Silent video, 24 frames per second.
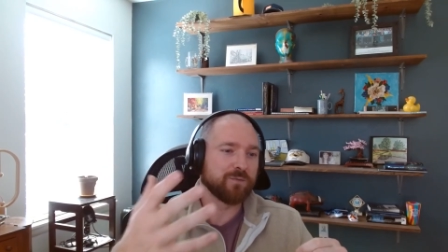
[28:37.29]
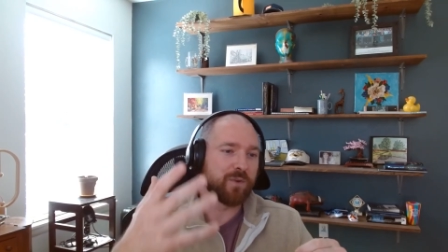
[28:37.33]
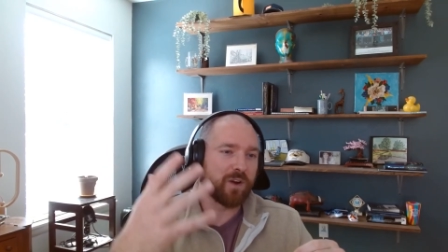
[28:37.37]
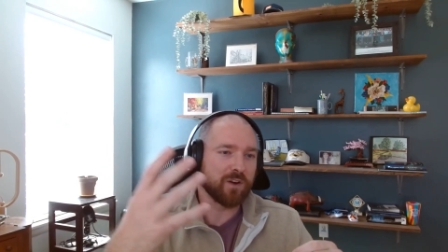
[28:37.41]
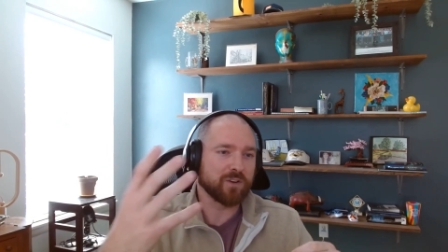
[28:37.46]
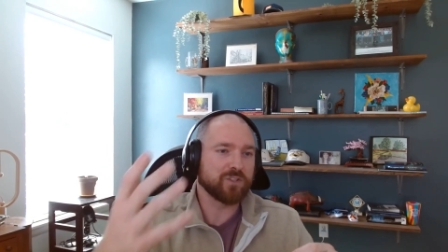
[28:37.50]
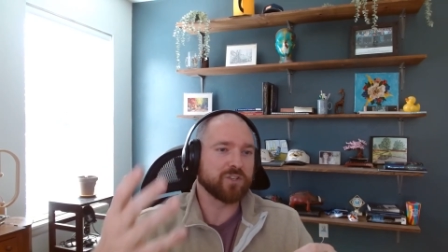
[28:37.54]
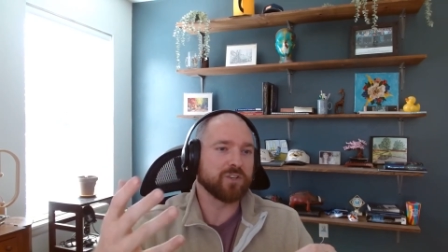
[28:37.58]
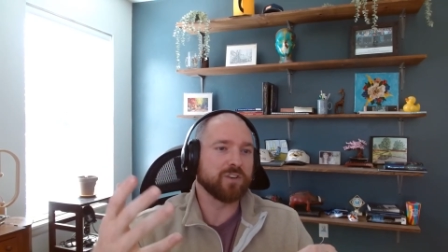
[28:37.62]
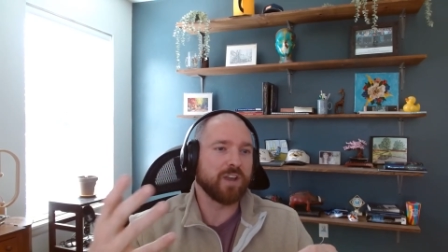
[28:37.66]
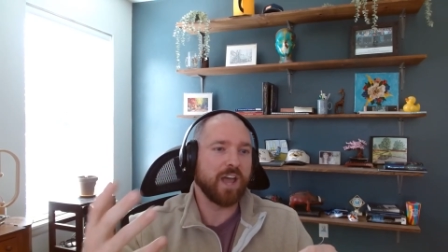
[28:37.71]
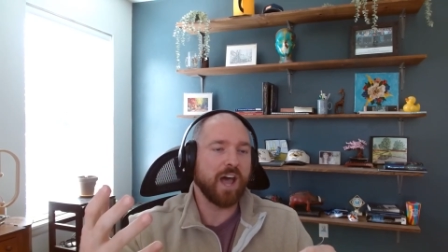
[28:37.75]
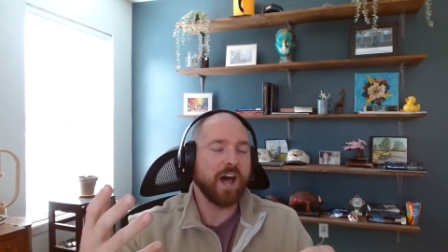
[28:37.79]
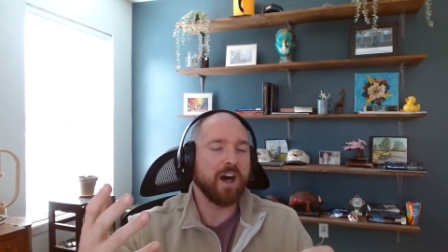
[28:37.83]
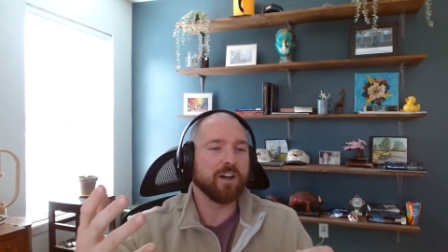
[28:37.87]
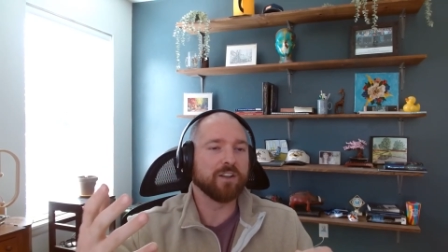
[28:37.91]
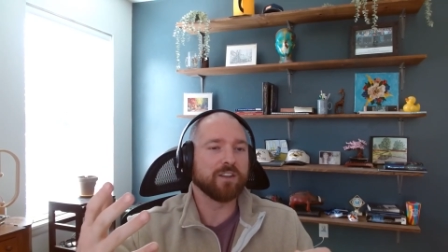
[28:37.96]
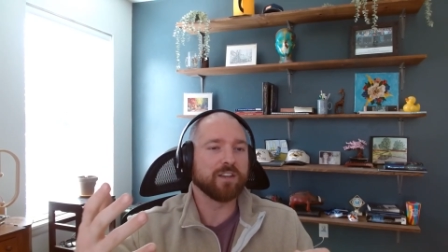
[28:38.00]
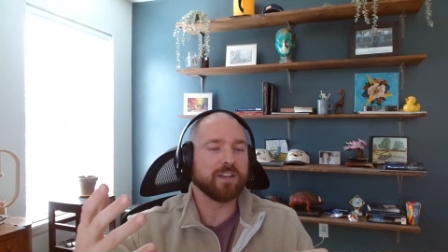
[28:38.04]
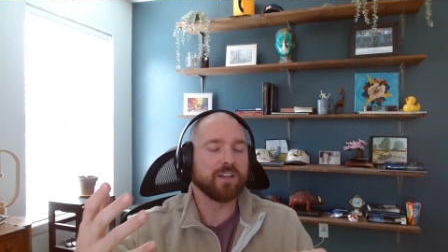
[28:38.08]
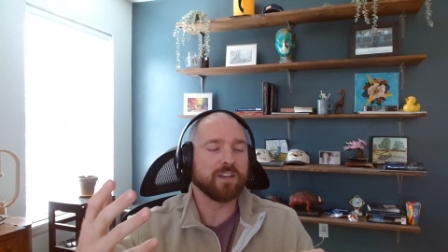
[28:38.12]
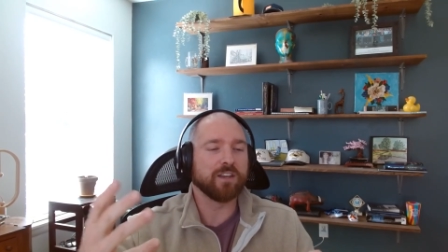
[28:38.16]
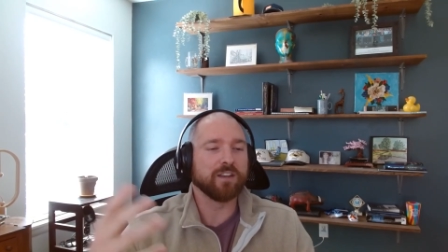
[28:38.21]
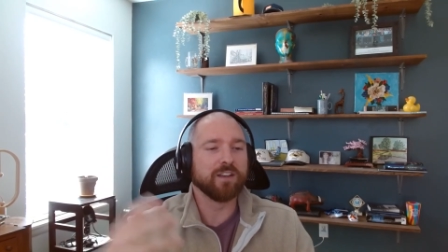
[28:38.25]

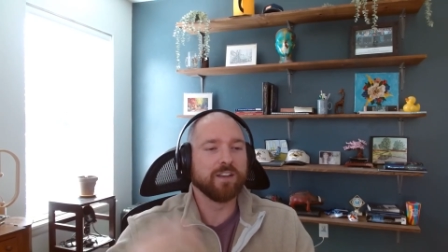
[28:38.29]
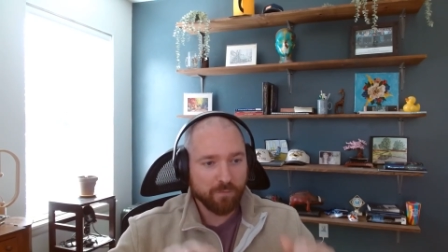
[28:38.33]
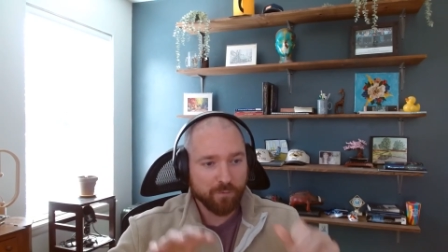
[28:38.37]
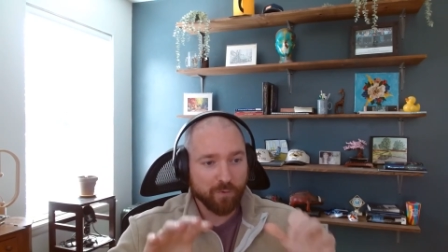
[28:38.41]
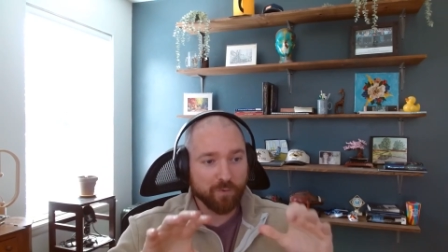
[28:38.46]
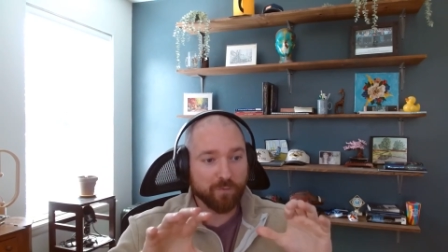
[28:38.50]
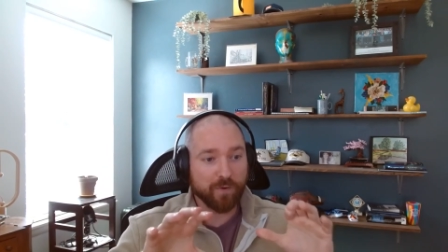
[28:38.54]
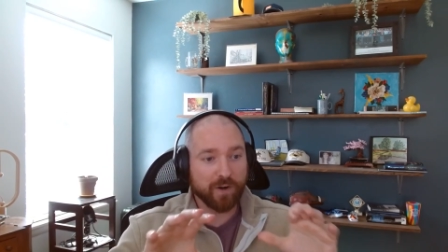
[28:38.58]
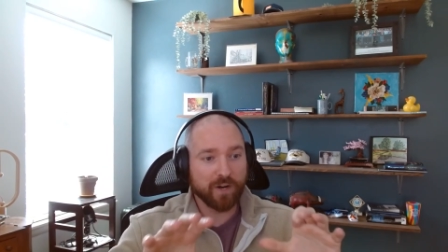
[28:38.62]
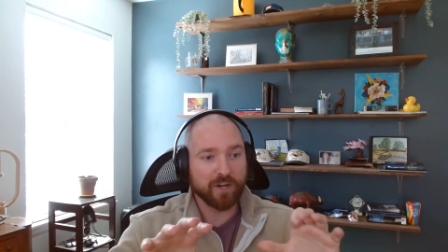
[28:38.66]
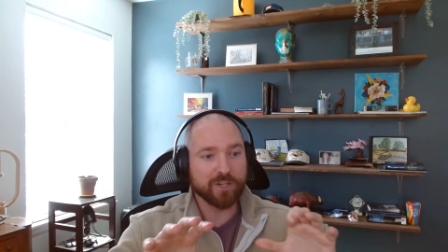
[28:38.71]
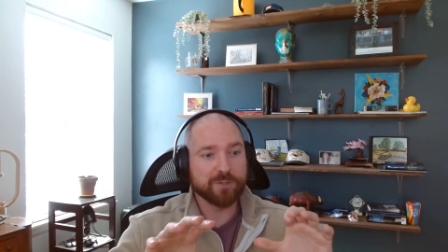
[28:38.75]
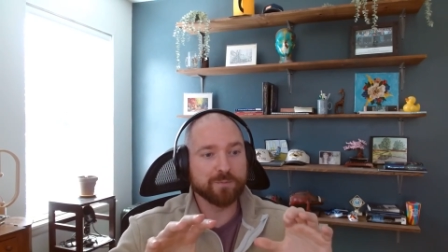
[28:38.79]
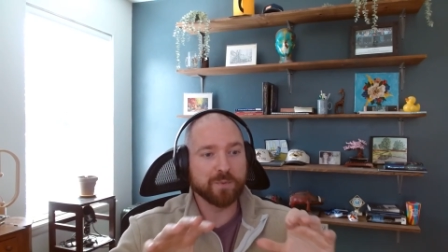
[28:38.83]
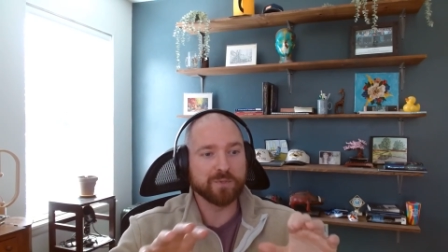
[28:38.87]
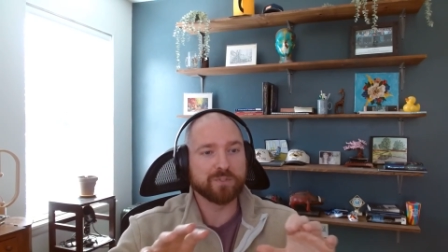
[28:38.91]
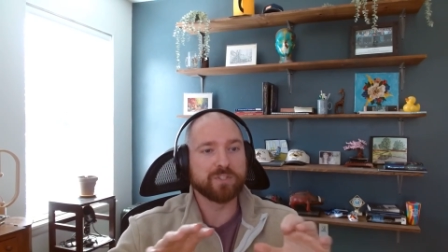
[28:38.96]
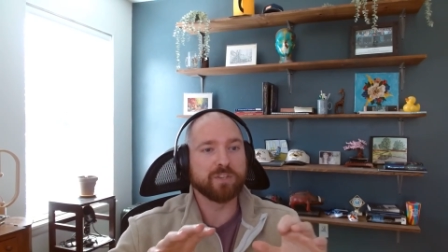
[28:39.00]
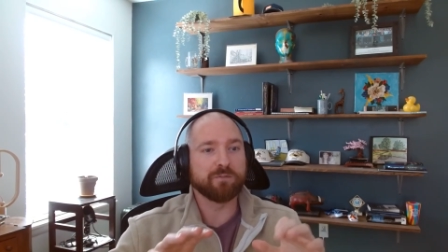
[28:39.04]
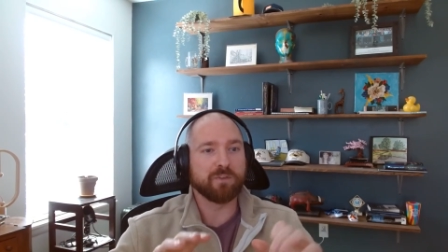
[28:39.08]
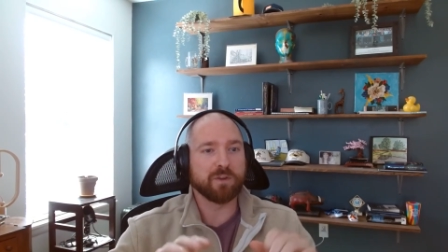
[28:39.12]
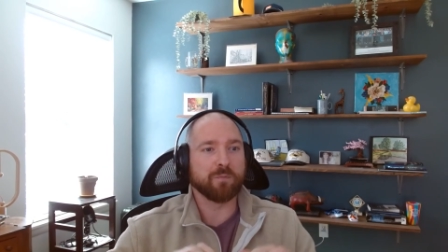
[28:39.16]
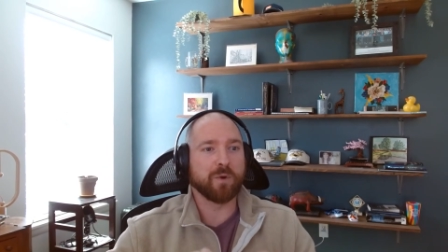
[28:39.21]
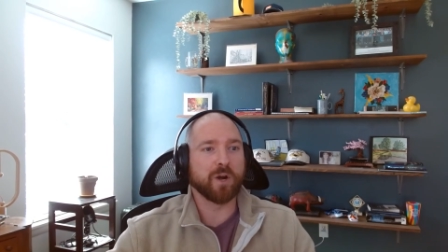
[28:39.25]
functionality for very
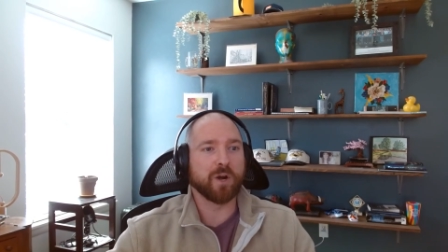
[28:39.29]
specific